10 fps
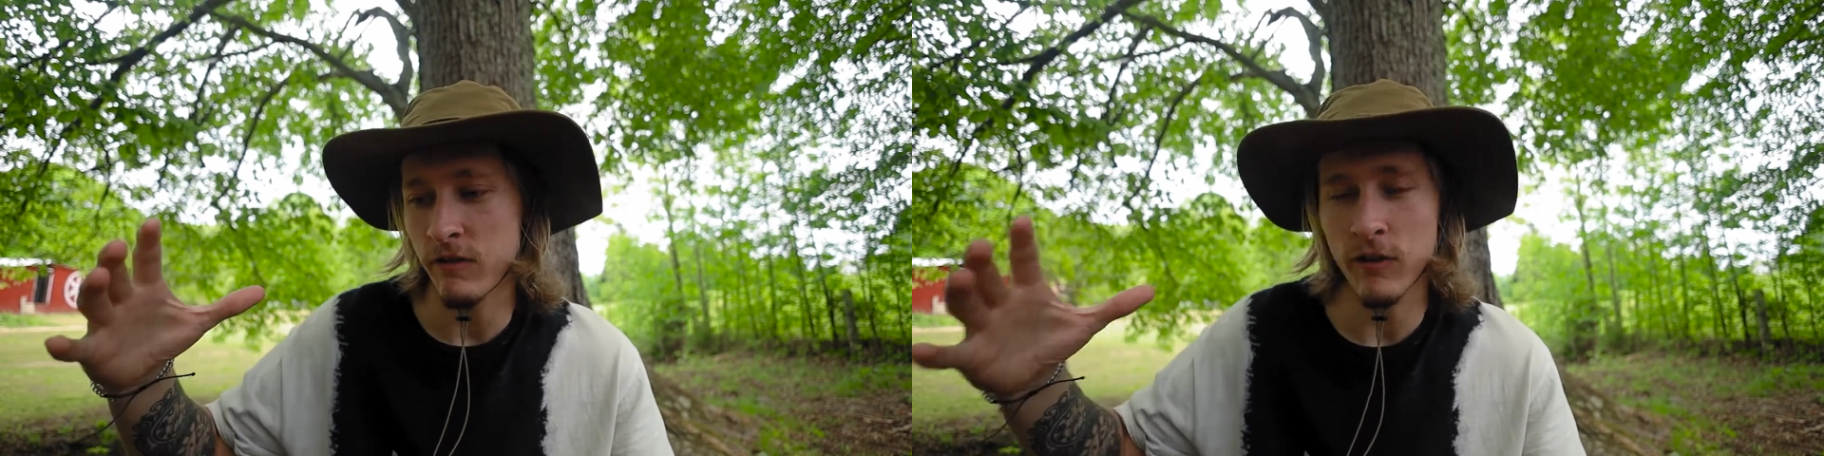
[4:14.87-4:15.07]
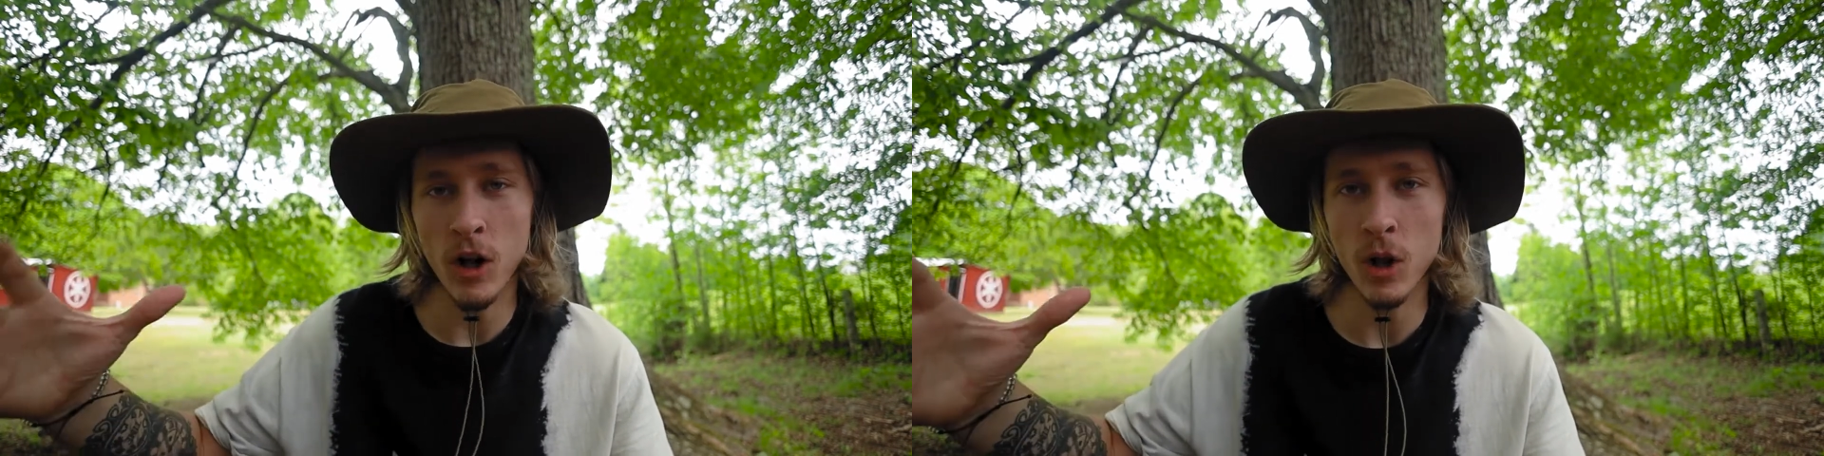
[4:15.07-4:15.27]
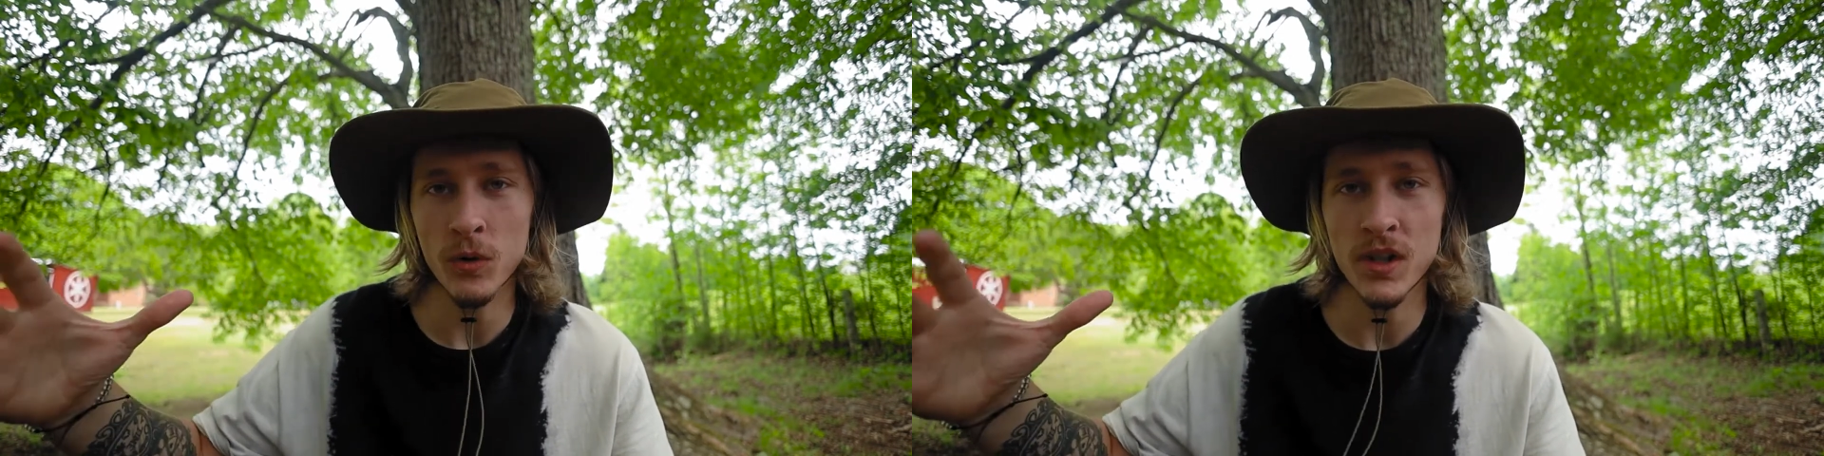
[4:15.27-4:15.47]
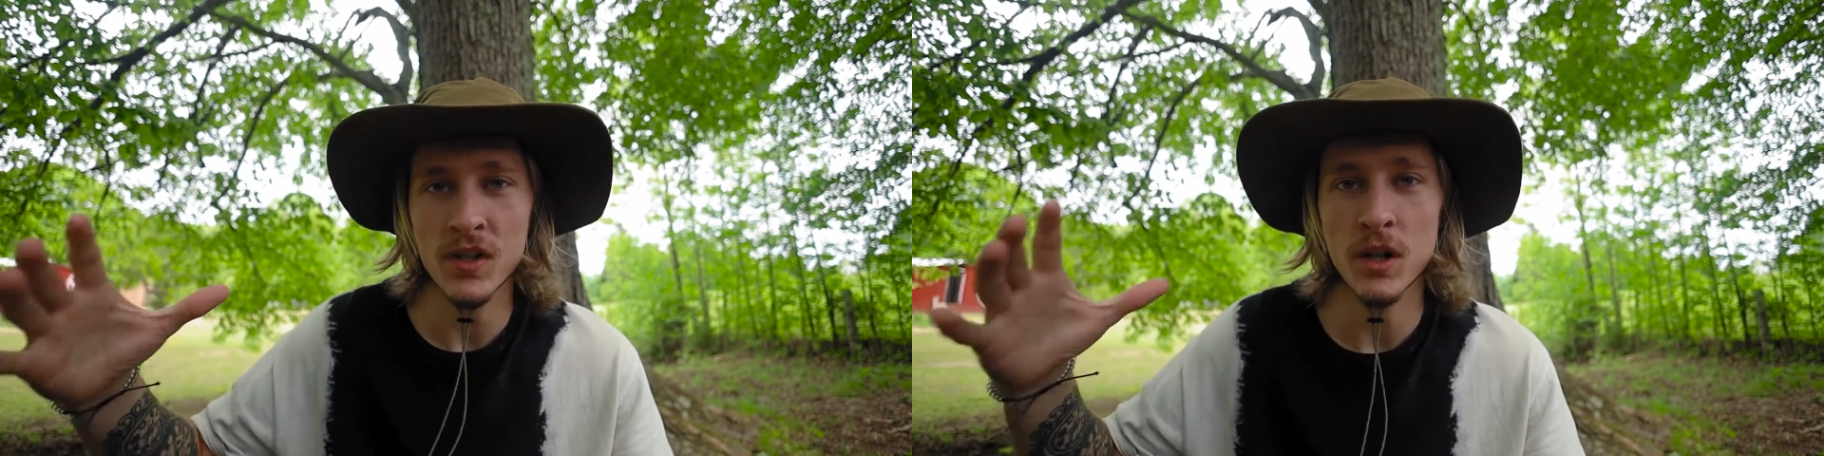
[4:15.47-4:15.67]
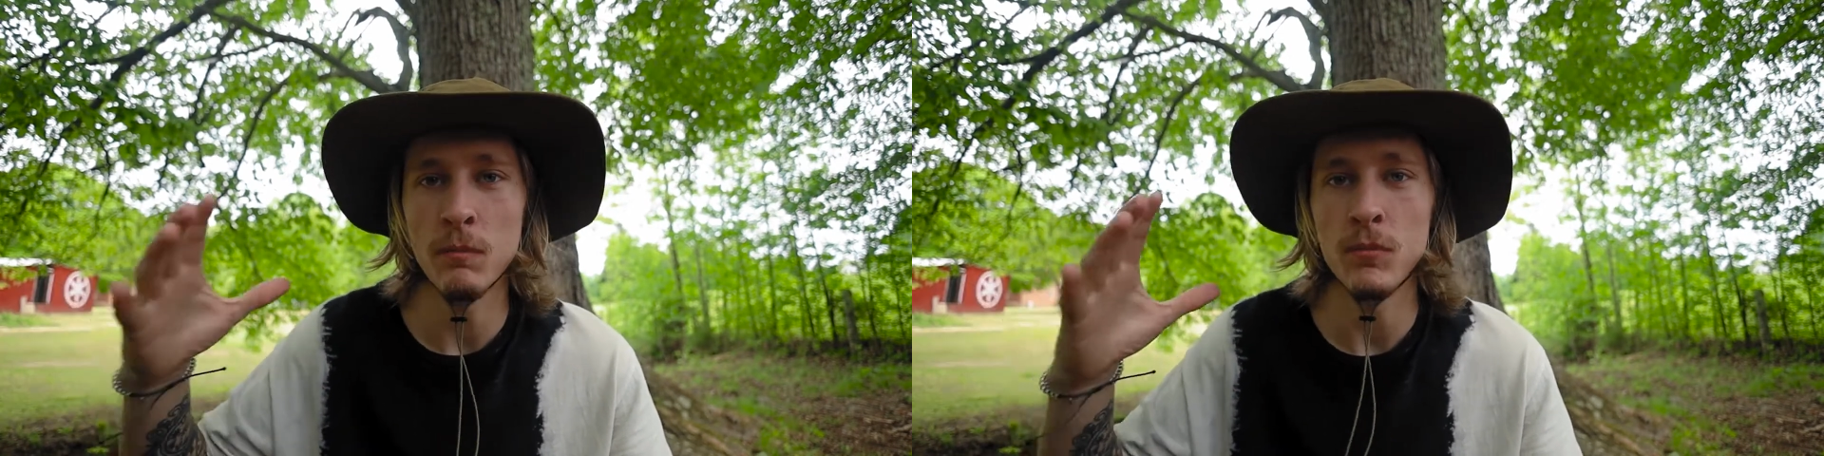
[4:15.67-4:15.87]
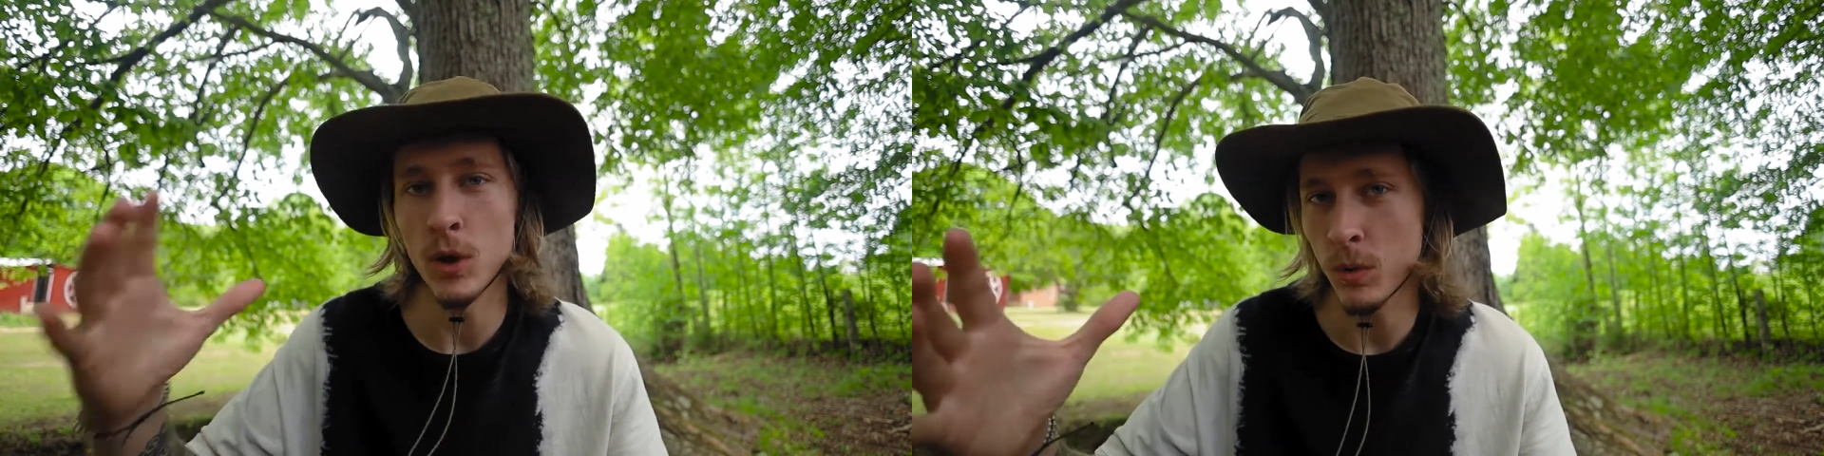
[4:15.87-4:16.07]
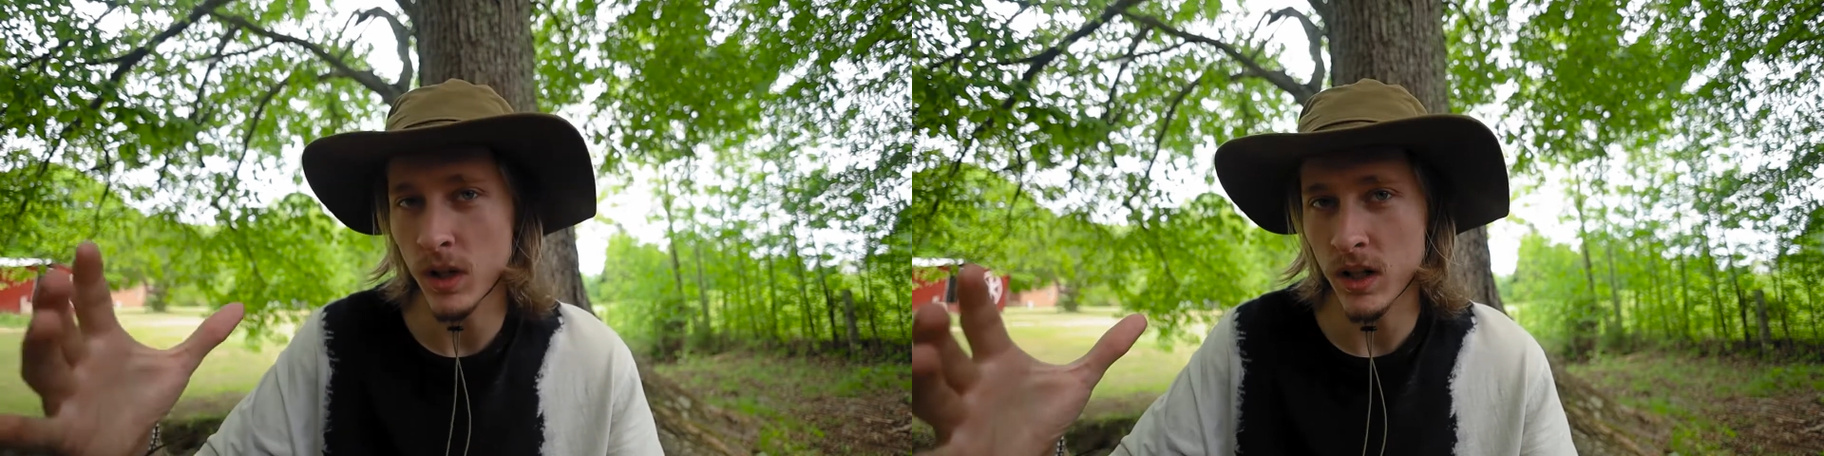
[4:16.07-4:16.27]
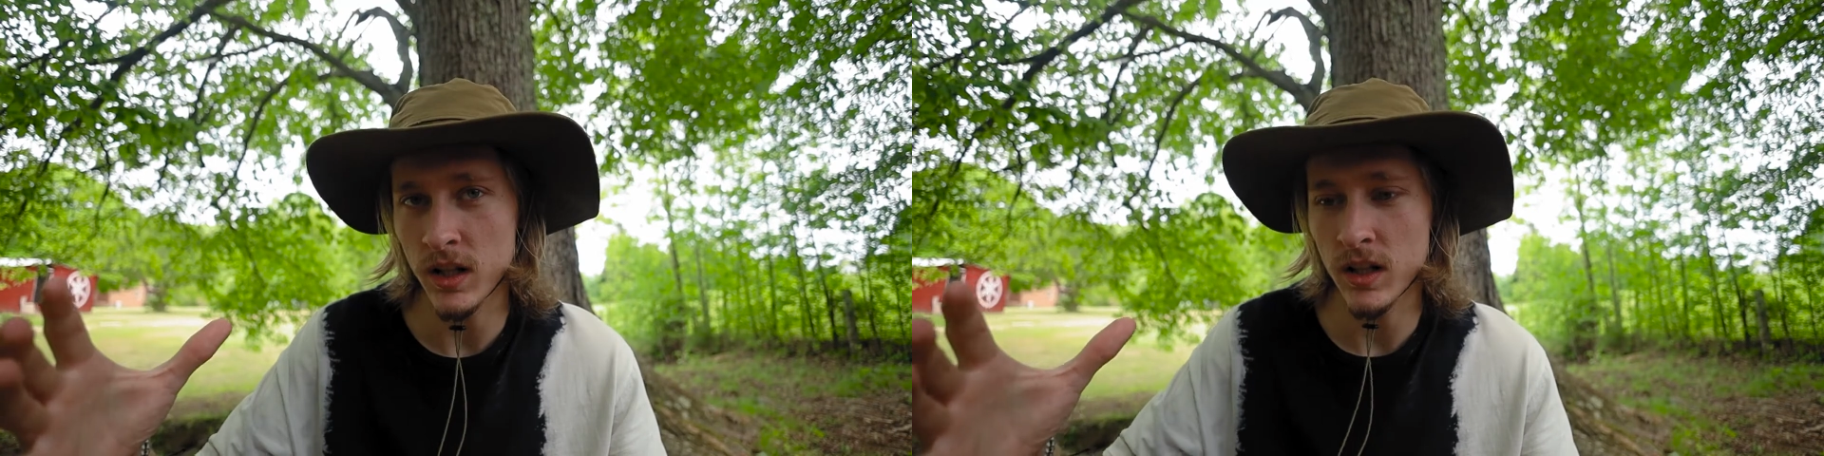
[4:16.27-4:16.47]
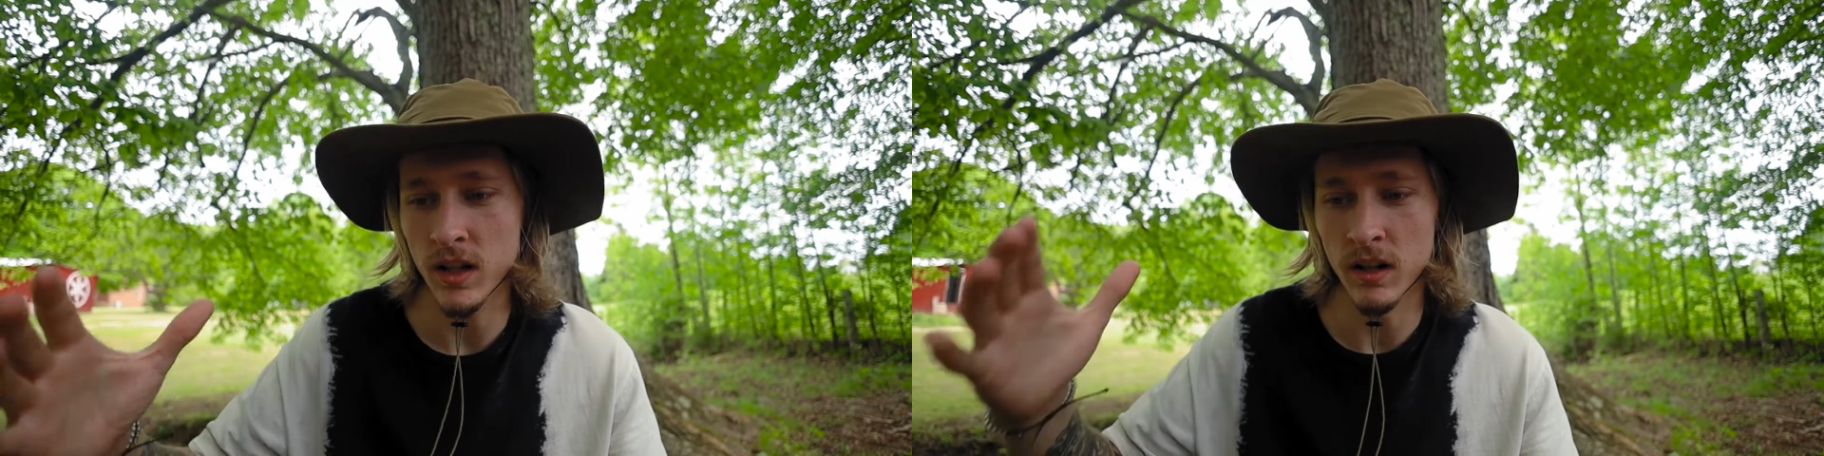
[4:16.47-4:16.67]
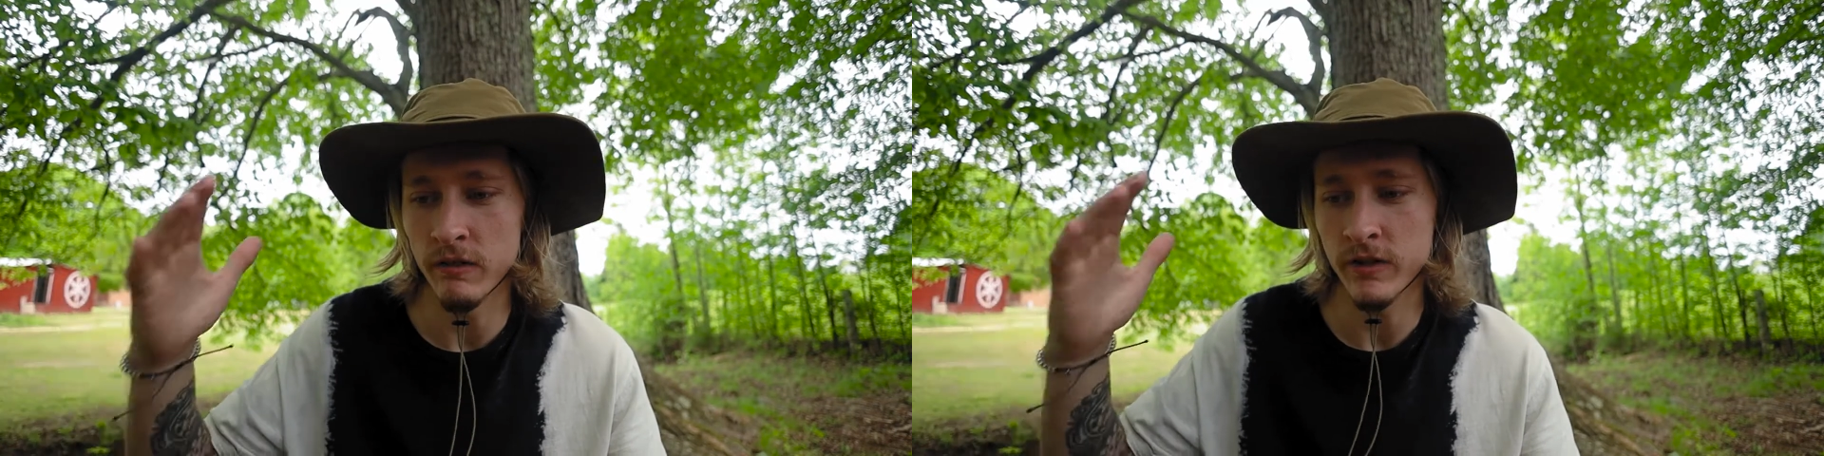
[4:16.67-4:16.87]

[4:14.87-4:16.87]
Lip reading: followed this community of